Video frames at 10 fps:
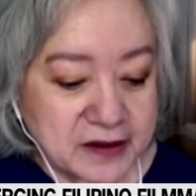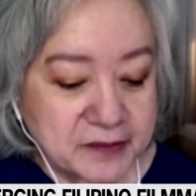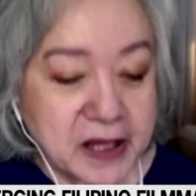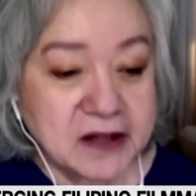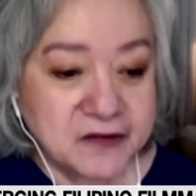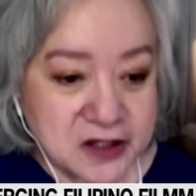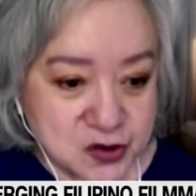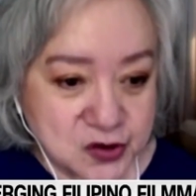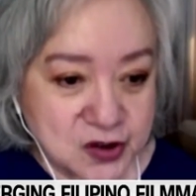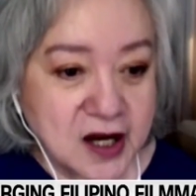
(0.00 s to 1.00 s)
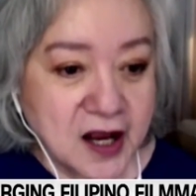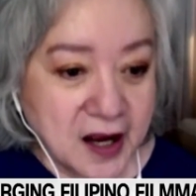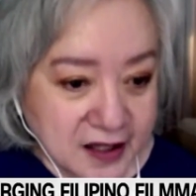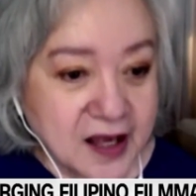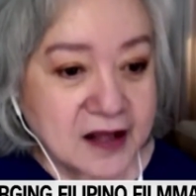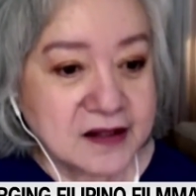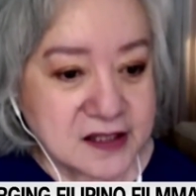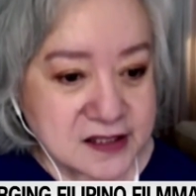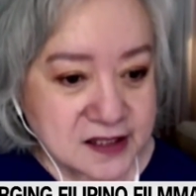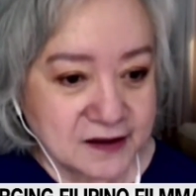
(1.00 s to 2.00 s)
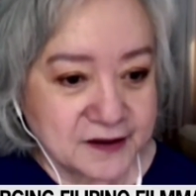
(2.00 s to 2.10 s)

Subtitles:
main feature again this year.